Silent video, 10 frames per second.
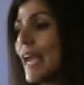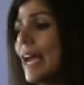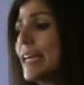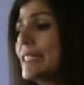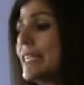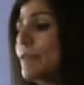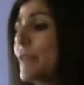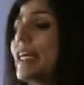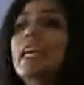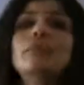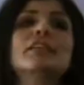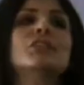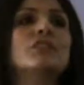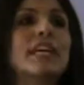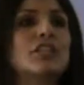and it became
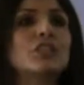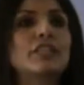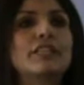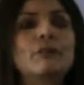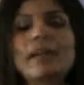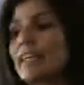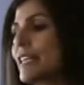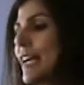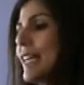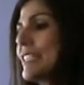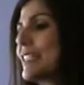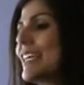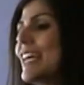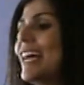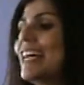internationally recognized
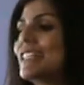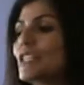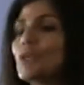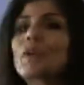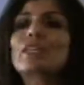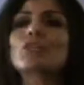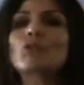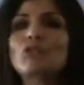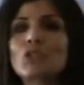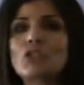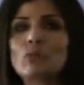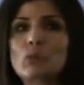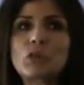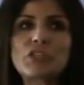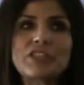as Israel's official
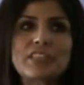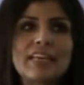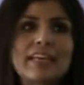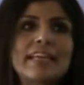borders.